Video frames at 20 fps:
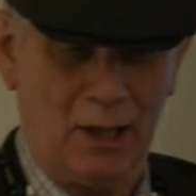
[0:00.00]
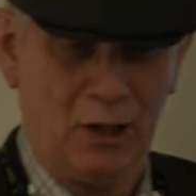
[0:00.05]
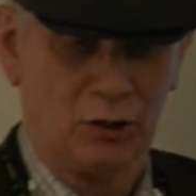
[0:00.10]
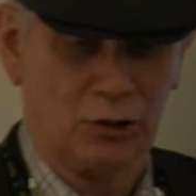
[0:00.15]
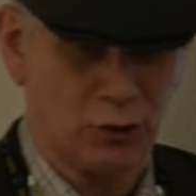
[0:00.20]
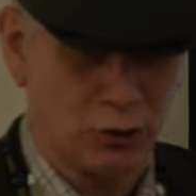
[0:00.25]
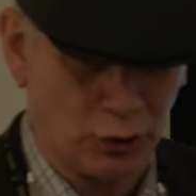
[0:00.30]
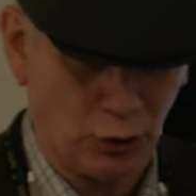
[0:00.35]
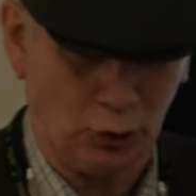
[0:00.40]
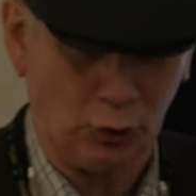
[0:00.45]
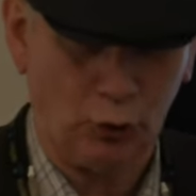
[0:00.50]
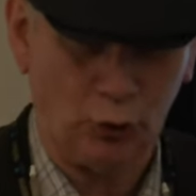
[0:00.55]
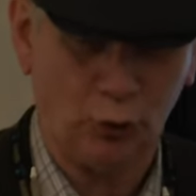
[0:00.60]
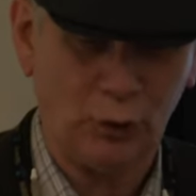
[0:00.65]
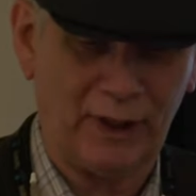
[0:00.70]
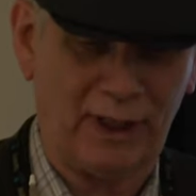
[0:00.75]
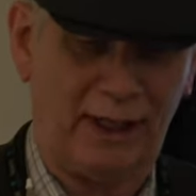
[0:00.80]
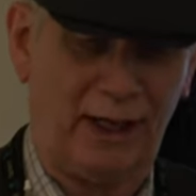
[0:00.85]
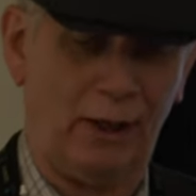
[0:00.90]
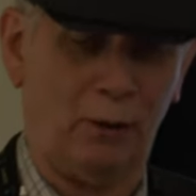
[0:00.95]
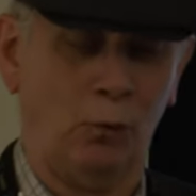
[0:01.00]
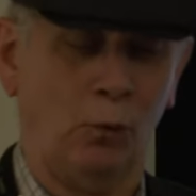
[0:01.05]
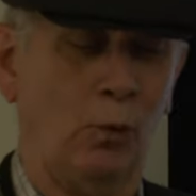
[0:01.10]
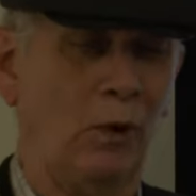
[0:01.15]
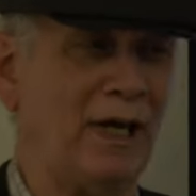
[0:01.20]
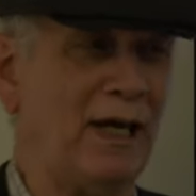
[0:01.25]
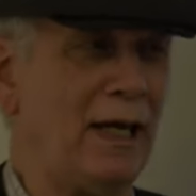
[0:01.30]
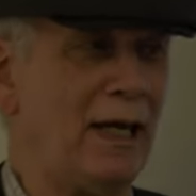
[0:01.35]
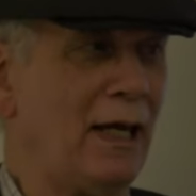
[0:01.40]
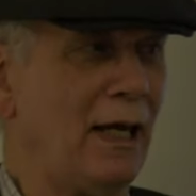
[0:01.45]
so can
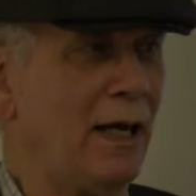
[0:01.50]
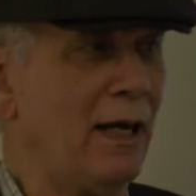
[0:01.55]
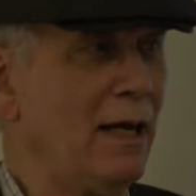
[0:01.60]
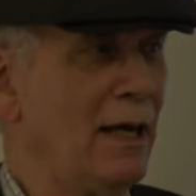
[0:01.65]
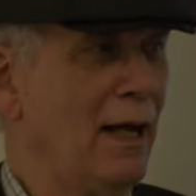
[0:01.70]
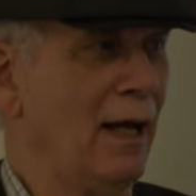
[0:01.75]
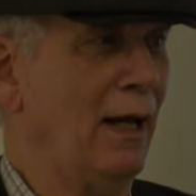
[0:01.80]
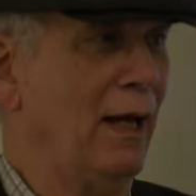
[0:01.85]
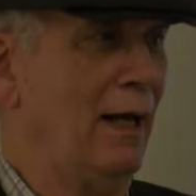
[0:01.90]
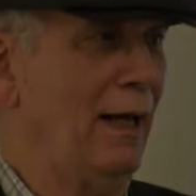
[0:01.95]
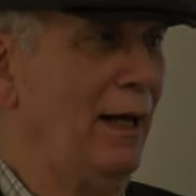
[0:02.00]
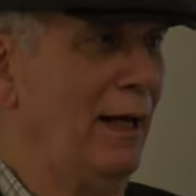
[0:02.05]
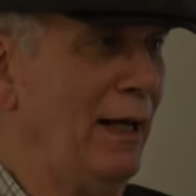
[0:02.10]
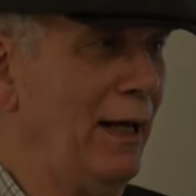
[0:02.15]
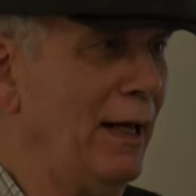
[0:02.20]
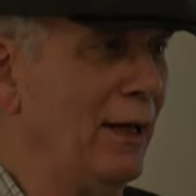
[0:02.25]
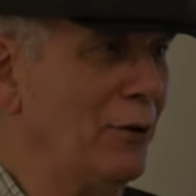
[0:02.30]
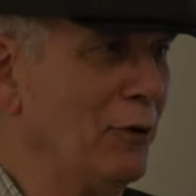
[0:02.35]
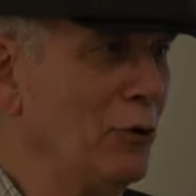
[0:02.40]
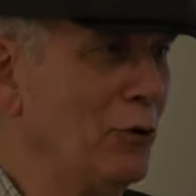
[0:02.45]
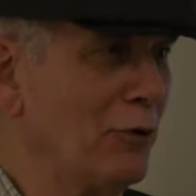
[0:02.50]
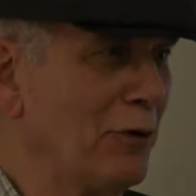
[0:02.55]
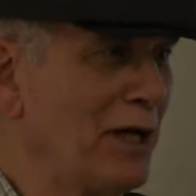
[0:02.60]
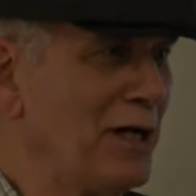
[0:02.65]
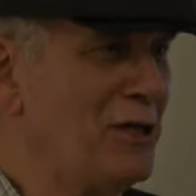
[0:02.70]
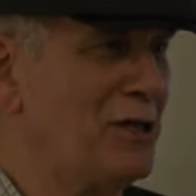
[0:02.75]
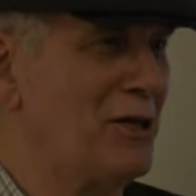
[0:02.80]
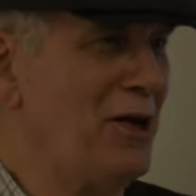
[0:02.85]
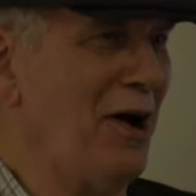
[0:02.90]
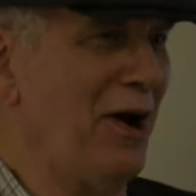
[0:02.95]
we
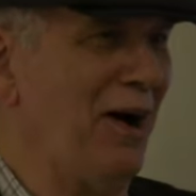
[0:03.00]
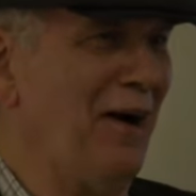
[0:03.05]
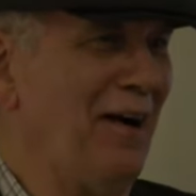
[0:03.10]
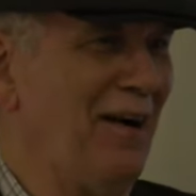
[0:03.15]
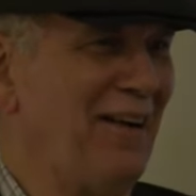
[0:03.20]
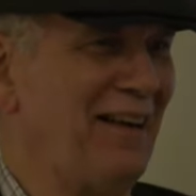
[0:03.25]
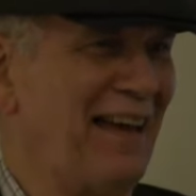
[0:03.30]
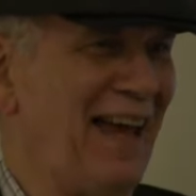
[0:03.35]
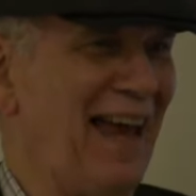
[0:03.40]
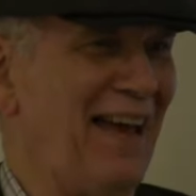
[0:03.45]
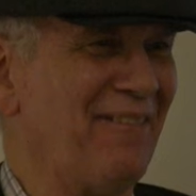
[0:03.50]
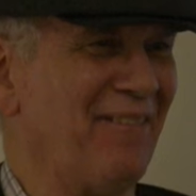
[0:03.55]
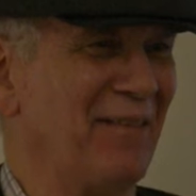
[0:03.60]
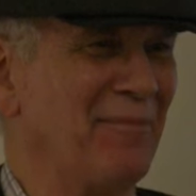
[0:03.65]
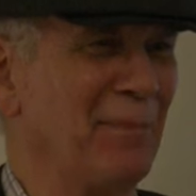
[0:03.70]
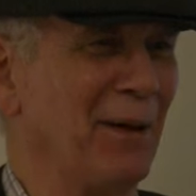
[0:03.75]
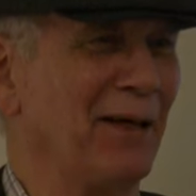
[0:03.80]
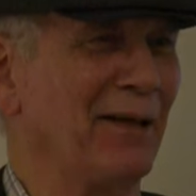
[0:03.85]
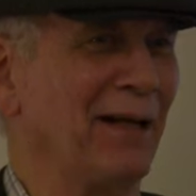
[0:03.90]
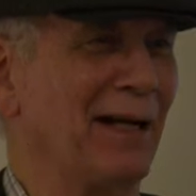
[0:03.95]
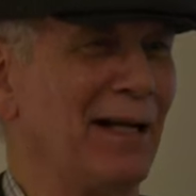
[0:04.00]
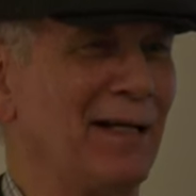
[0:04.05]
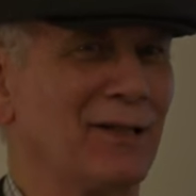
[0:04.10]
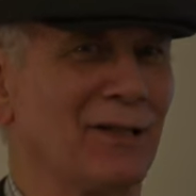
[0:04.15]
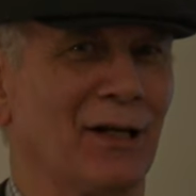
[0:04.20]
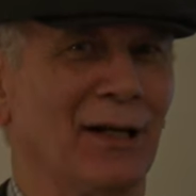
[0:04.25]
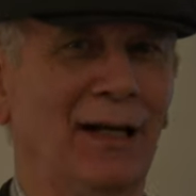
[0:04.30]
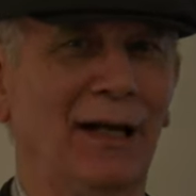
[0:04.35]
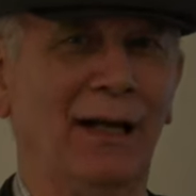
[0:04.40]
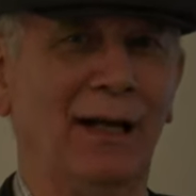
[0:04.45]
increase our
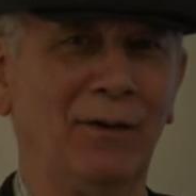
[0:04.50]
capabilities?